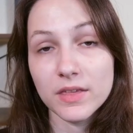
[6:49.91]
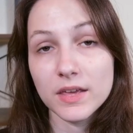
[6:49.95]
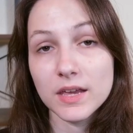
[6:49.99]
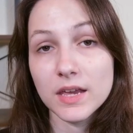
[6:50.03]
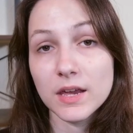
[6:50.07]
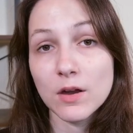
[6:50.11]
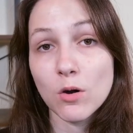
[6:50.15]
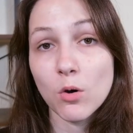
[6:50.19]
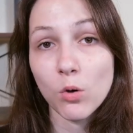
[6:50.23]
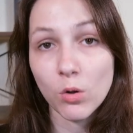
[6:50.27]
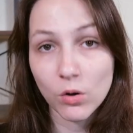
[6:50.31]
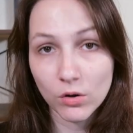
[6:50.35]

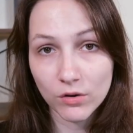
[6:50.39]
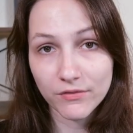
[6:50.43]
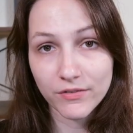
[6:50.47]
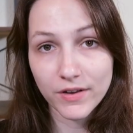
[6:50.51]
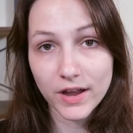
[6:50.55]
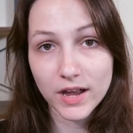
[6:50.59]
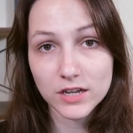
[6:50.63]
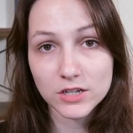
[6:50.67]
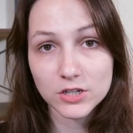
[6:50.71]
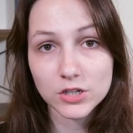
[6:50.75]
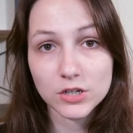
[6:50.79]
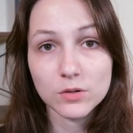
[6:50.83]
the
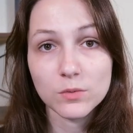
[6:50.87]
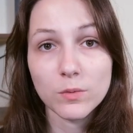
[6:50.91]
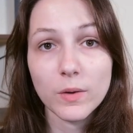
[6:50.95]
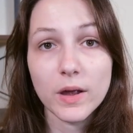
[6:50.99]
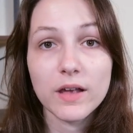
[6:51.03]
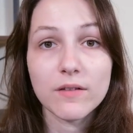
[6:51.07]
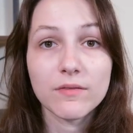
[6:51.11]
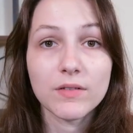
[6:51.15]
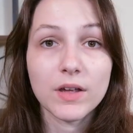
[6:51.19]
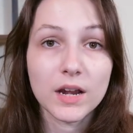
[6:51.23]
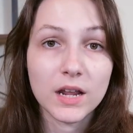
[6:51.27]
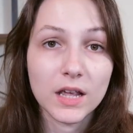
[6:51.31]
old-fashioned
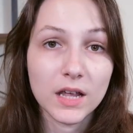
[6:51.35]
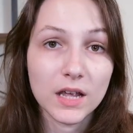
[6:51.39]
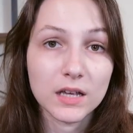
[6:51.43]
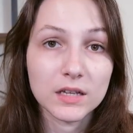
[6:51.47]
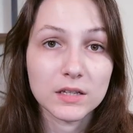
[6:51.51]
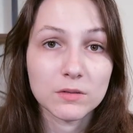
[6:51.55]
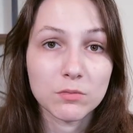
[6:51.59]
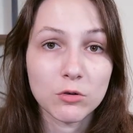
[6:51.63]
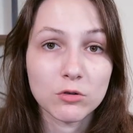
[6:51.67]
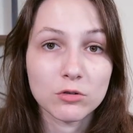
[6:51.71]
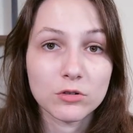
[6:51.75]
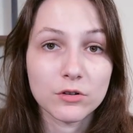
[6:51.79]
way of getting
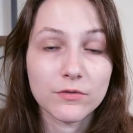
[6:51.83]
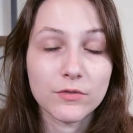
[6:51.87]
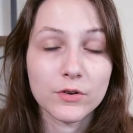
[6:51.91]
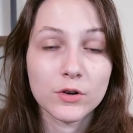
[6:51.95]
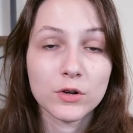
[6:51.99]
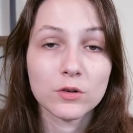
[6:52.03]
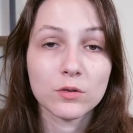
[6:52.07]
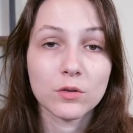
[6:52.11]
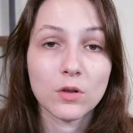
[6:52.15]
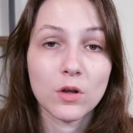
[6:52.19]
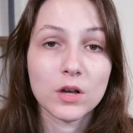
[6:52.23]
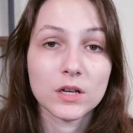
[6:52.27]
exposure for
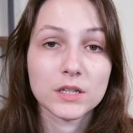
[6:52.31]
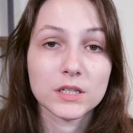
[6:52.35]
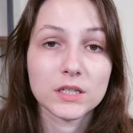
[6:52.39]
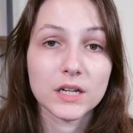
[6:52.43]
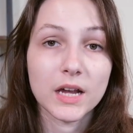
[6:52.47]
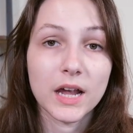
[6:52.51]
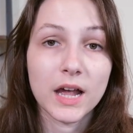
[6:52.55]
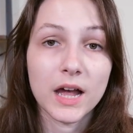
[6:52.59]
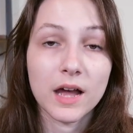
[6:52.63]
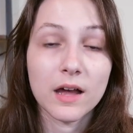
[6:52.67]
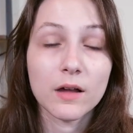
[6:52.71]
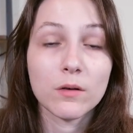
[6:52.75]
your lost
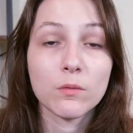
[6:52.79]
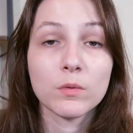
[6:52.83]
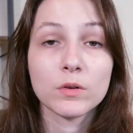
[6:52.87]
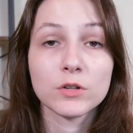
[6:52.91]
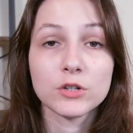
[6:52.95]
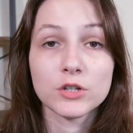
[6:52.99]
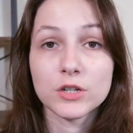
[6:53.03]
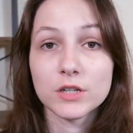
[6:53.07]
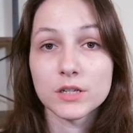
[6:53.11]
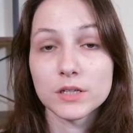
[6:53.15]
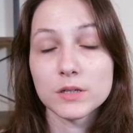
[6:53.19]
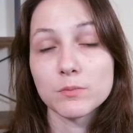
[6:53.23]
cat,
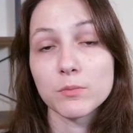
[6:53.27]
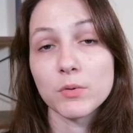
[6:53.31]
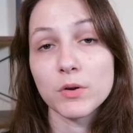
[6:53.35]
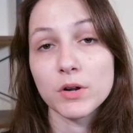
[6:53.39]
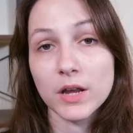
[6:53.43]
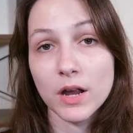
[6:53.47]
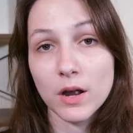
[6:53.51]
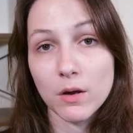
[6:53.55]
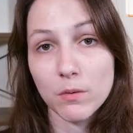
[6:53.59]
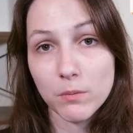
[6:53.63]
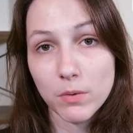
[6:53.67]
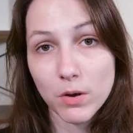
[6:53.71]
which is
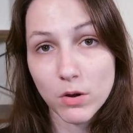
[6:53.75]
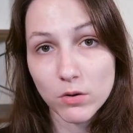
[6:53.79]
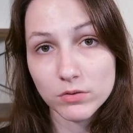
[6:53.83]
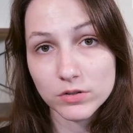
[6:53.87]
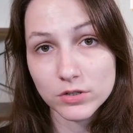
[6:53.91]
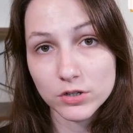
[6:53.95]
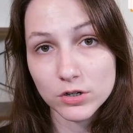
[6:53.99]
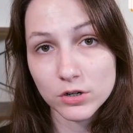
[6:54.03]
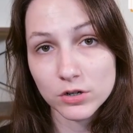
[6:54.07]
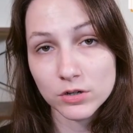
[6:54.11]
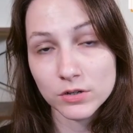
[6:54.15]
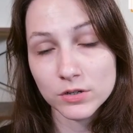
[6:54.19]
putting out
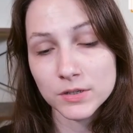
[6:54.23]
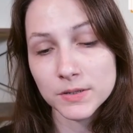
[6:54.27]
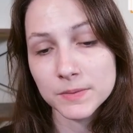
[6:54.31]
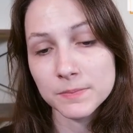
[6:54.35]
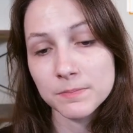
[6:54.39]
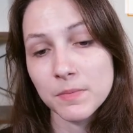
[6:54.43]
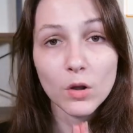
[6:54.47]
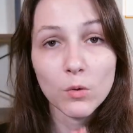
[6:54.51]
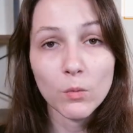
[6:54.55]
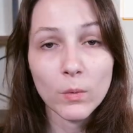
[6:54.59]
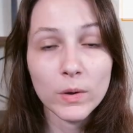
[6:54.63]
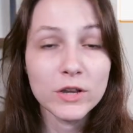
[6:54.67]
posters.
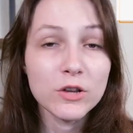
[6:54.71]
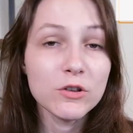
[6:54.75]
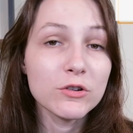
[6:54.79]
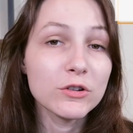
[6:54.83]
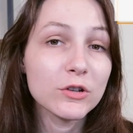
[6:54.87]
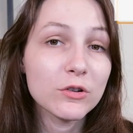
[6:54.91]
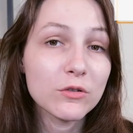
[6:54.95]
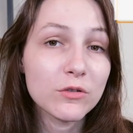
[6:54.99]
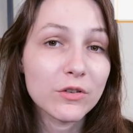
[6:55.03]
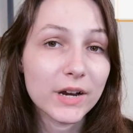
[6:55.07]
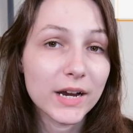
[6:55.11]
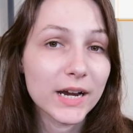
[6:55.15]
When you
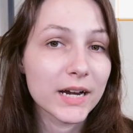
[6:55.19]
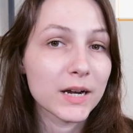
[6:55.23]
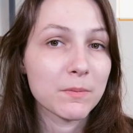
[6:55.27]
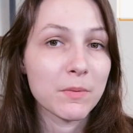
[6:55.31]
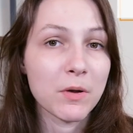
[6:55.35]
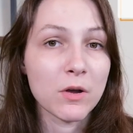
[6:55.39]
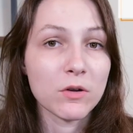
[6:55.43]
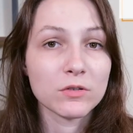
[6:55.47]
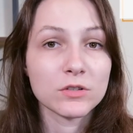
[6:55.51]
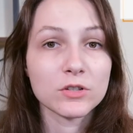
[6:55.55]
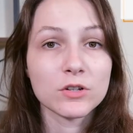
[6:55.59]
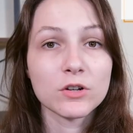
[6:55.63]
do create a
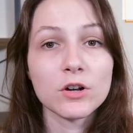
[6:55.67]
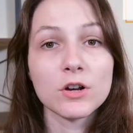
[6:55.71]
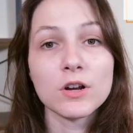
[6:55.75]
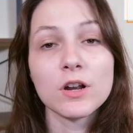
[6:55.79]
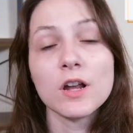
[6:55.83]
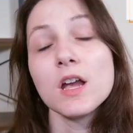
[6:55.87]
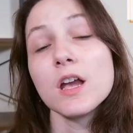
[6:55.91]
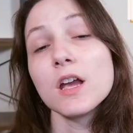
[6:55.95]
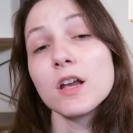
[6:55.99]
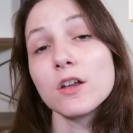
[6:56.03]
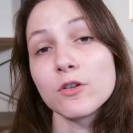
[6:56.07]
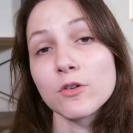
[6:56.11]
poster,
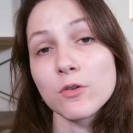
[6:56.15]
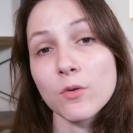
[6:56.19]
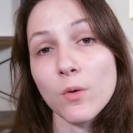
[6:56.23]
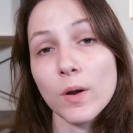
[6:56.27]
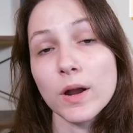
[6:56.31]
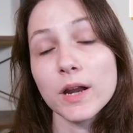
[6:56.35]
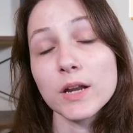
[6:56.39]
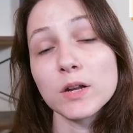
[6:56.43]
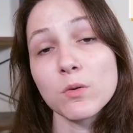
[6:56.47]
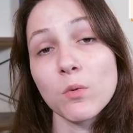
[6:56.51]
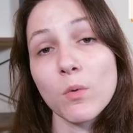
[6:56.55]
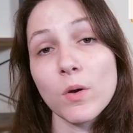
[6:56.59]
you're
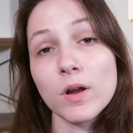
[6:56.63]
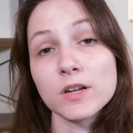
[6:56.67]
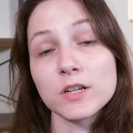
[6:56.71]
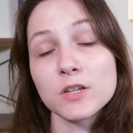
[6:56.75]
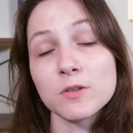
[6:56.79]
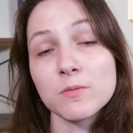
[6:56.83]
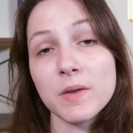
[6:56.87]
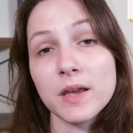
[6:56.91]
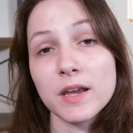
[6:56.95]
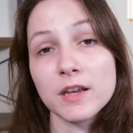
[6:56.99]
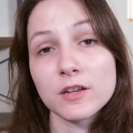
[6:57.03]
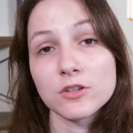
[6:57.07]
going to want
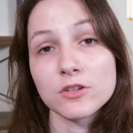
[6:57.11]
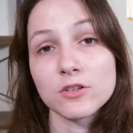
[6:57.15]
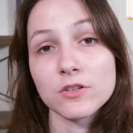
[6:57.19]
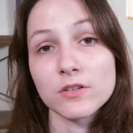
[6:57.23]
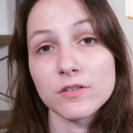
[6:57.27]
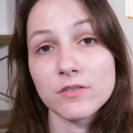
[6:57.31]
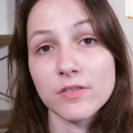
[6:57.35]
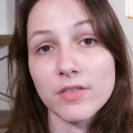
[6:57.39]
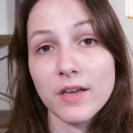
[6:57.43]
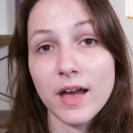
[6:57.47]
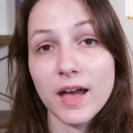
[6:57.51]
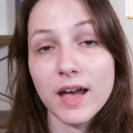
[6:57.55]
to make
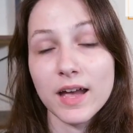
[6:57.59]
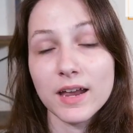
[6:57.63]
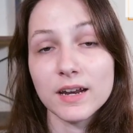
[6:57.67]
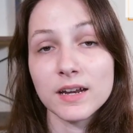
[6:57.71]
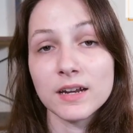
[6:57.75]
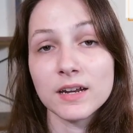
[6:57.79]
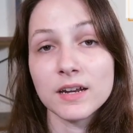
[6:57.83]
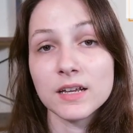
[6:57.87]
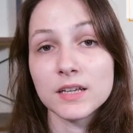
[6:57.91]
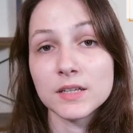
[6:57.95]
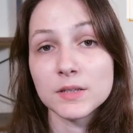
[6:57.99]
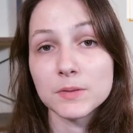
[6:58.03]
sure that
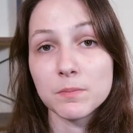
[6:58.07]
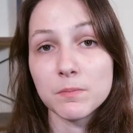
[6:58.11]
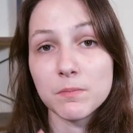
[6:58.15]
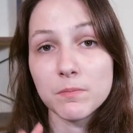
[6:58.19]
it is